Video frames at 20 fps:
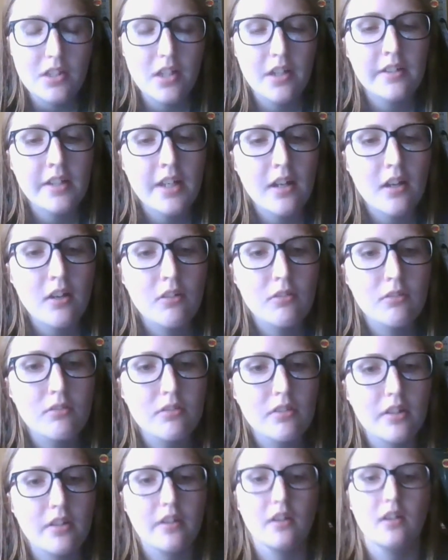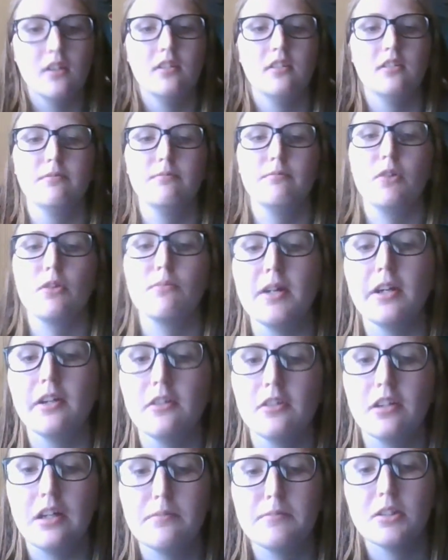and now, with my
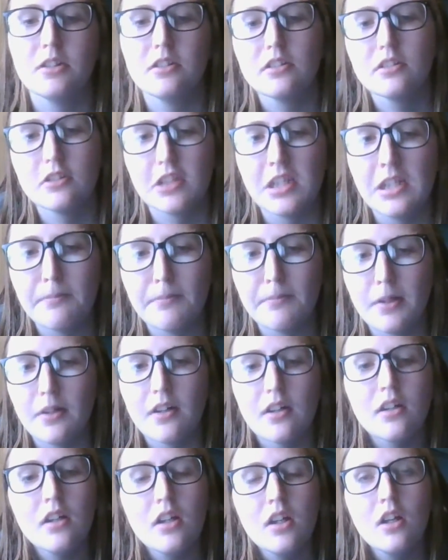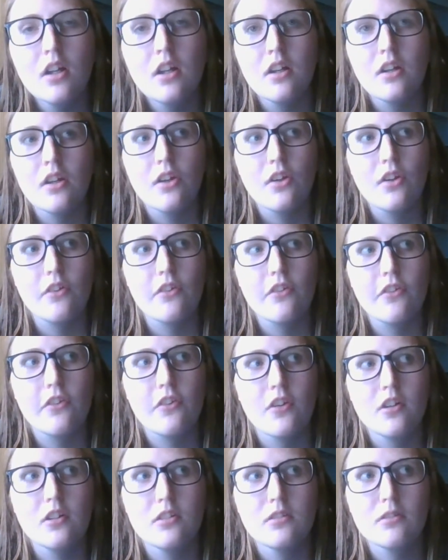grandma and grandpa,
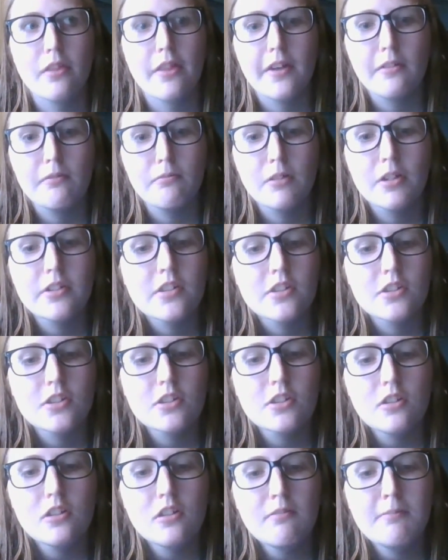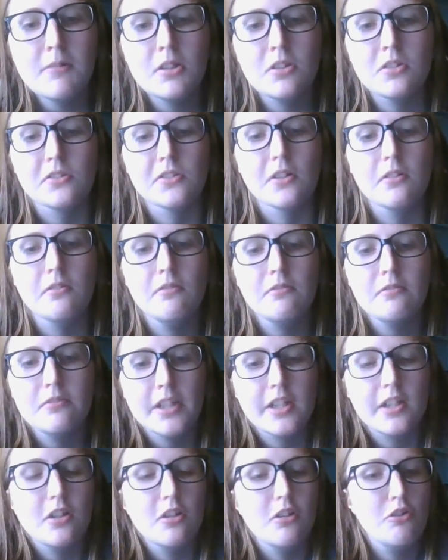so like when they're home alone,
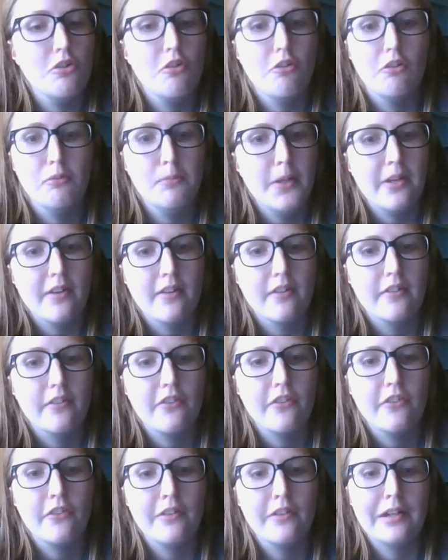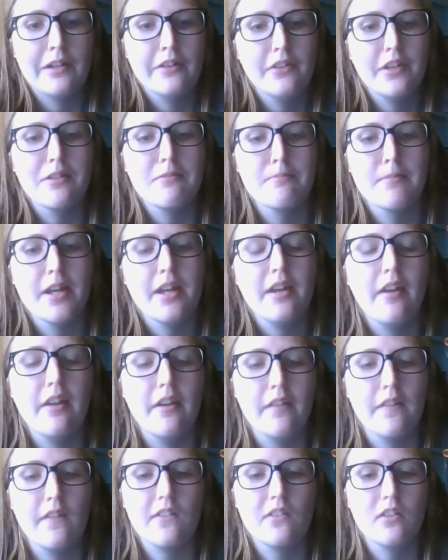like nobody else is there. Like my
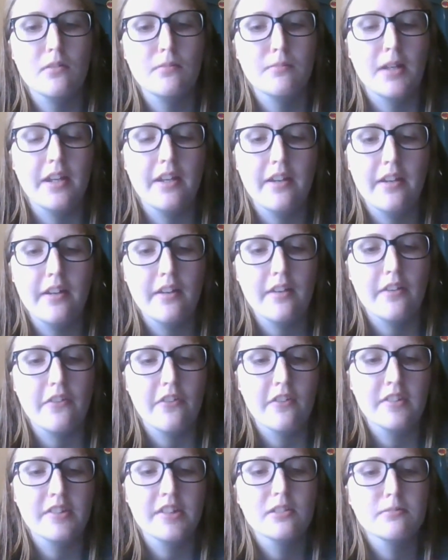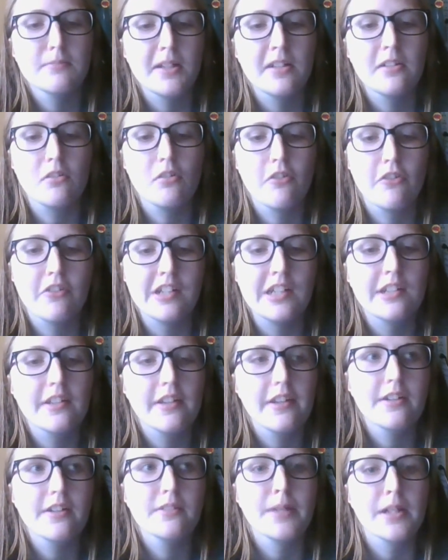aunt isn't there, my uncle's
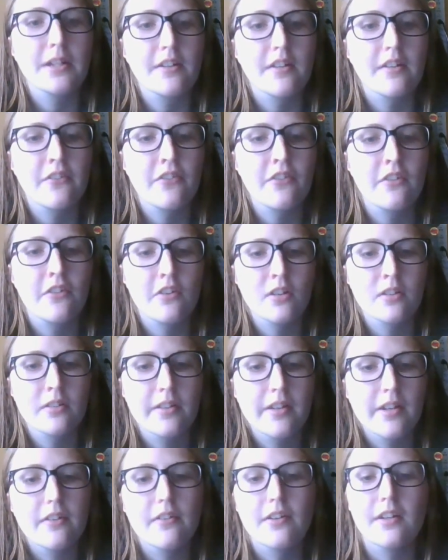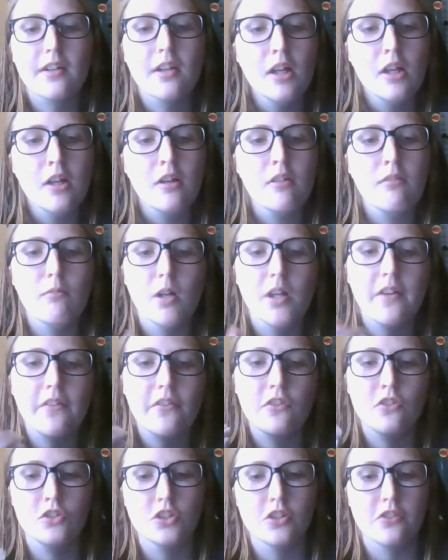not there, my cousins aren't there. Like when
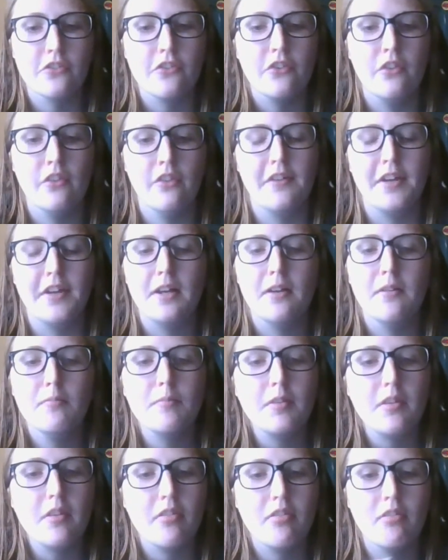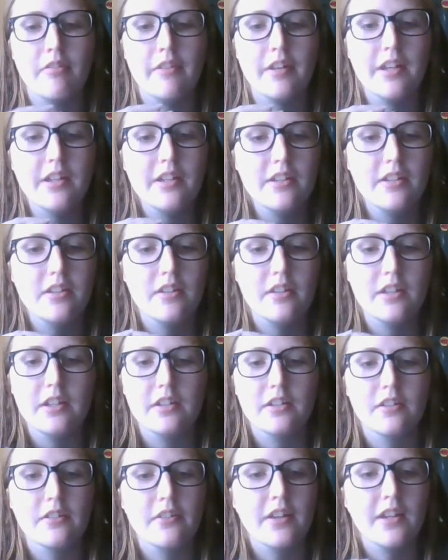it's just them, they
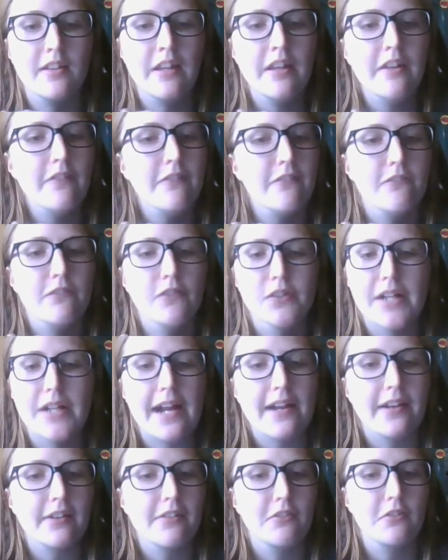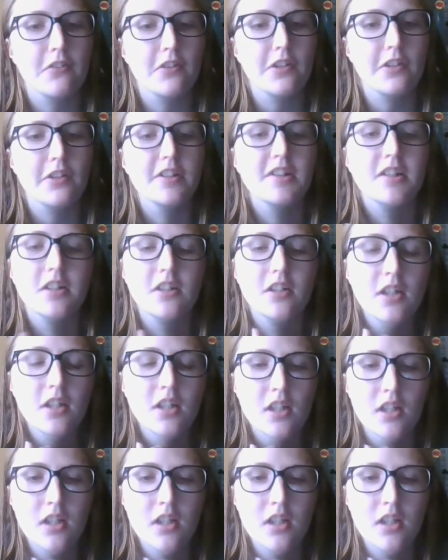flat out hear